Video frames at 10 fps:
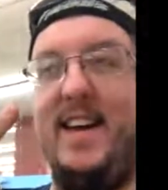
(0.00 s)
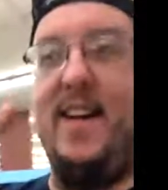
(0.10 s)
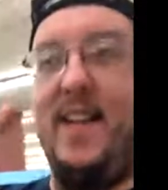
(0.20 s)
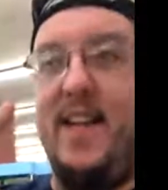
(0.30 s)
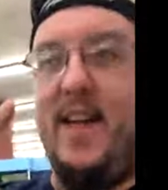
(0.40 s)

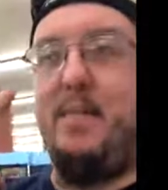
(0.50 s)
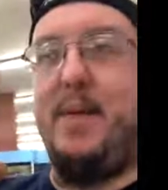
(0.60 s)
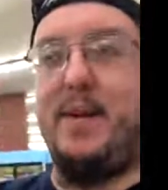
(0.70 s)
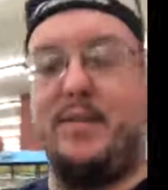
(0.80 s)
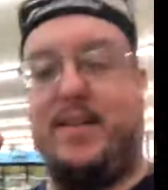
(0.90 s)
pickle
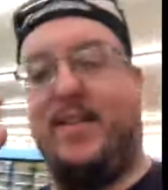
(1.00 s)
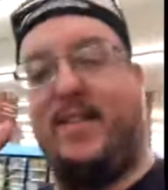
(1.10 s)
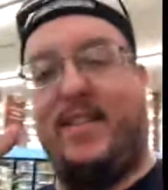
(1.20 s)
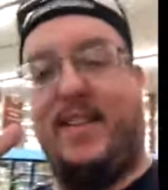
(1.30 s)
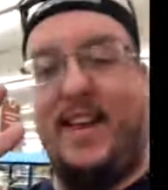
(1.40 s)
juice,
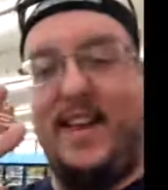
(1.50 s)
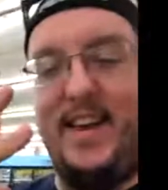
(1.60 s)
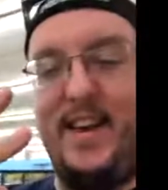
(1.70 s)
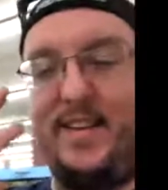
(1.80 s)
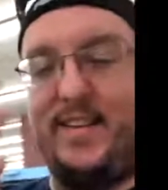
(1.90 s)
soy
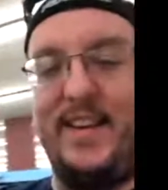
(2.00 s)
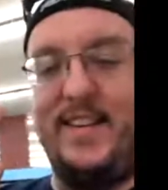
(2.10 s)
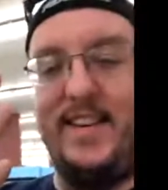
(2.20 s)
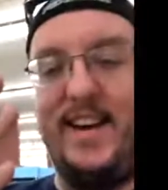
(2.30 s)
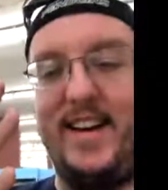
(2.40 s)

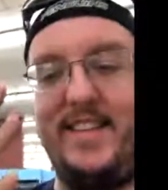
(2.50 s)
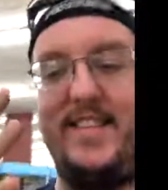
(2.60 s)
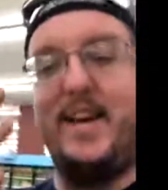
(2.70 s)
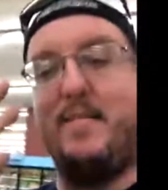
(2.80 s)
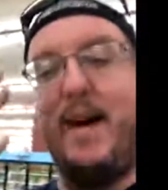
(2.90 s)
sauce, and Mountain
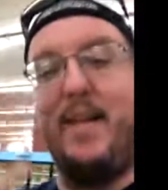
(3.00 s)
Dew.